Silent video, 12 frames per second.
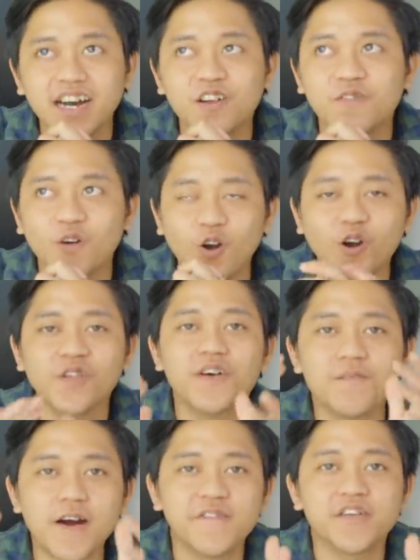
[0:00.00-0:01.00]
out of all
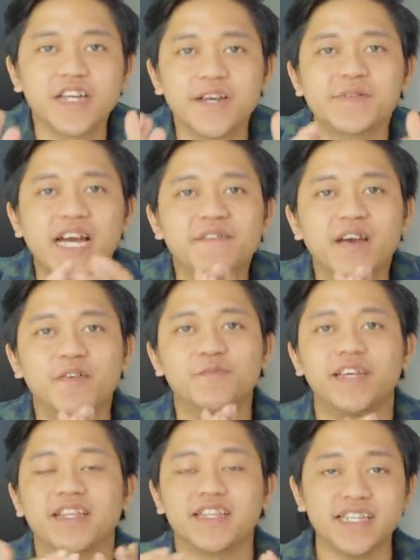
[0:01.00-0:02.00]
the Marvel games I've ever
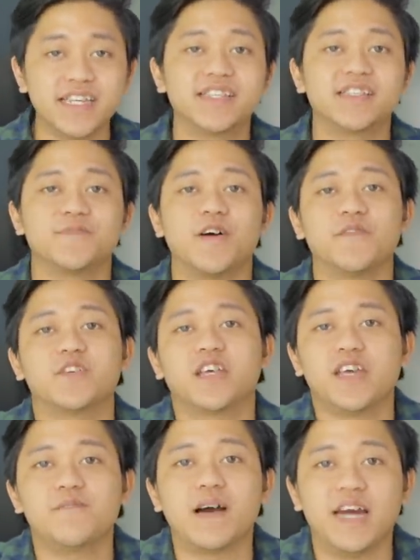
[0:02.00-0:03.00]
played, this Marvel
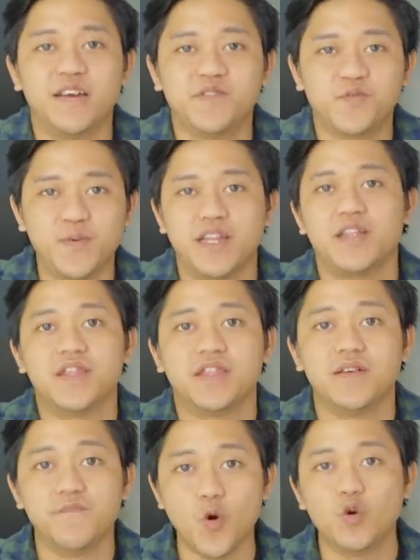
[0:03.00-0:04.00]
game I have spent
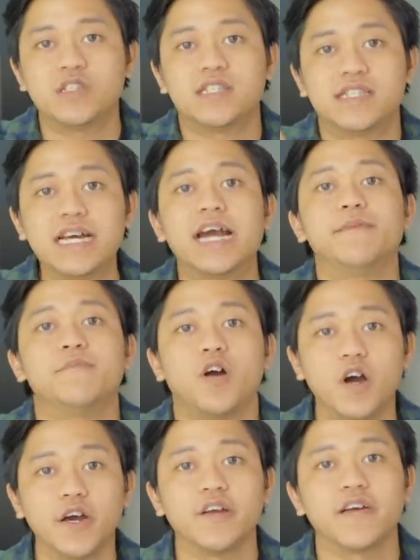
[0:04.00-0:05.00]
the most time
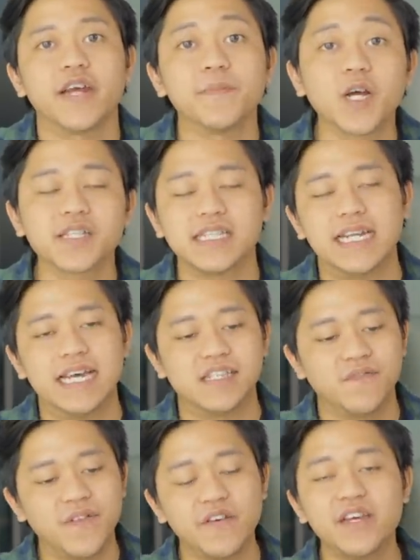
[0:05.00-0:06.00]
on, alright? Because it has
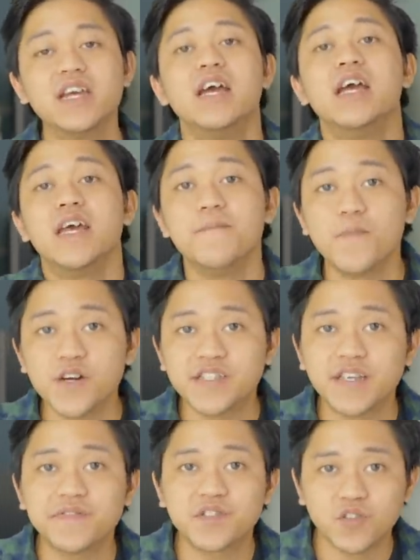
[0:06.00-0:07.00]
a very
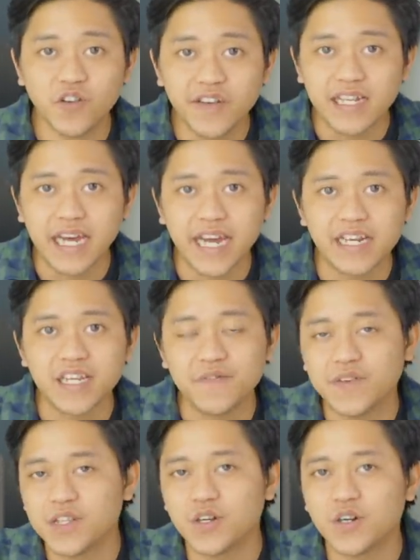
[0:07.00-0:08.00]
immersive storyline
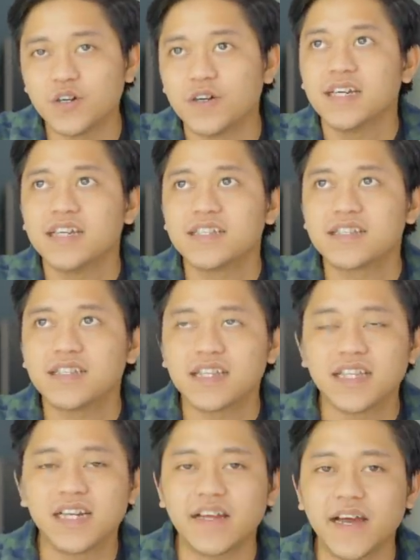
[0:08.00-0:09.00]
even though it's
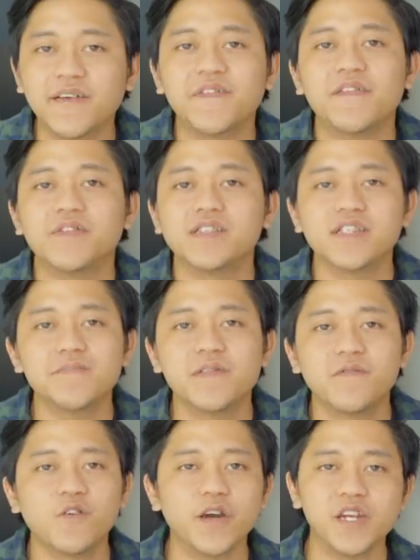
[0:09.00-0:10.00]
nothing like I've ever seen
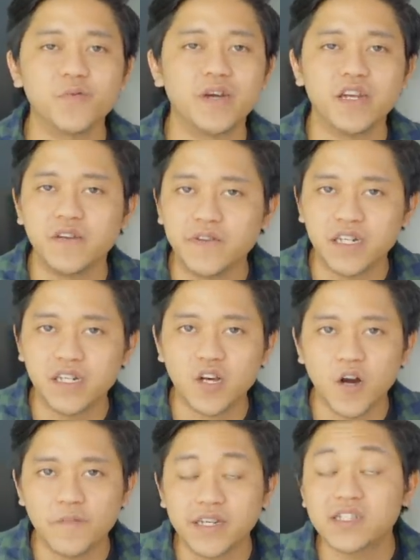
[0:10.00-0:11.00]
before anyway, even in the
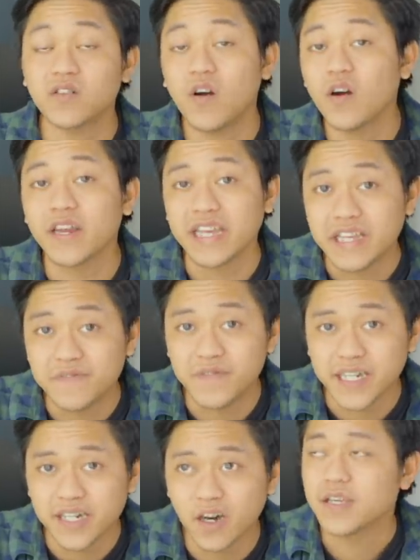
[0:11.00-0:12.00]
comics or
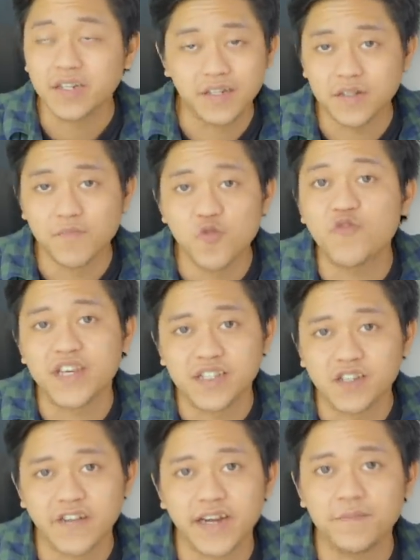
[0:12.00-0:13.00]
even in the
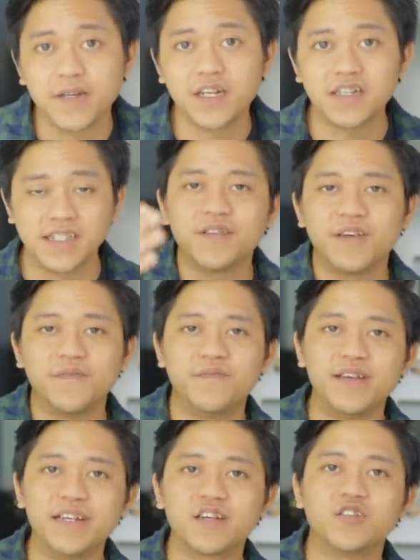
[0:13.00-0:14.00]
movies, alright? Because they've
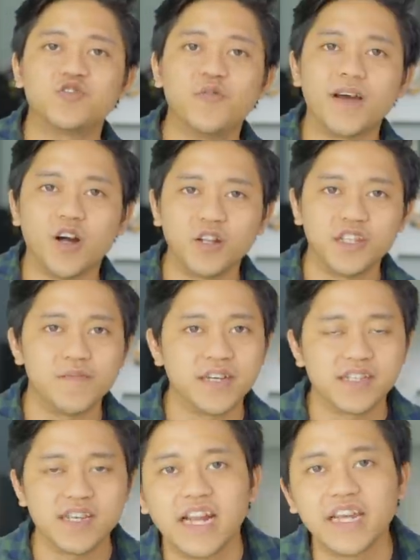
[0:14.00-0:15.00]
been controlled by
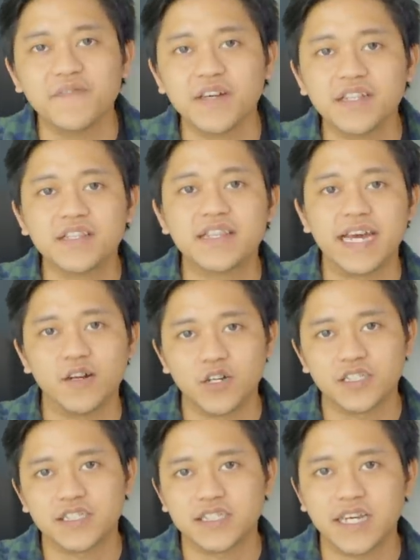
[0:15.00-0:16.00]
Ultimus. Like even
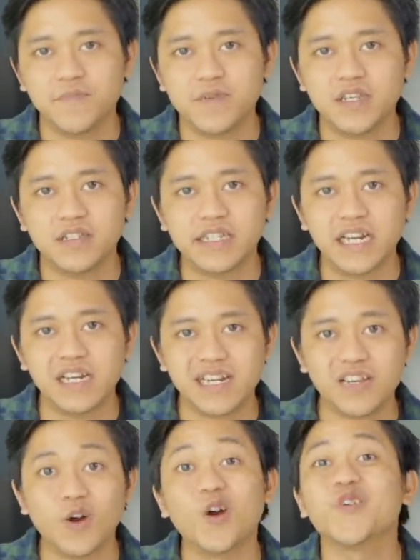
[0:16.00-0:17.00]
Thanos can be
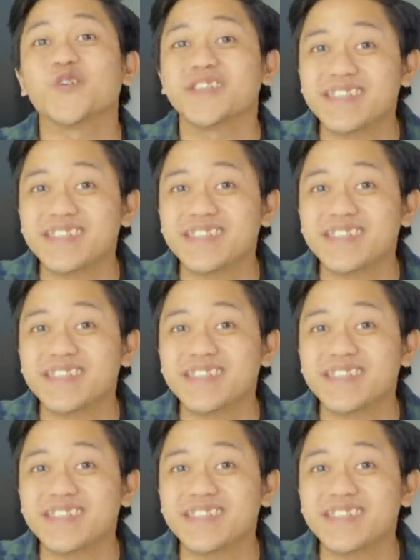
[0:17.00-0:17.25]
technically on your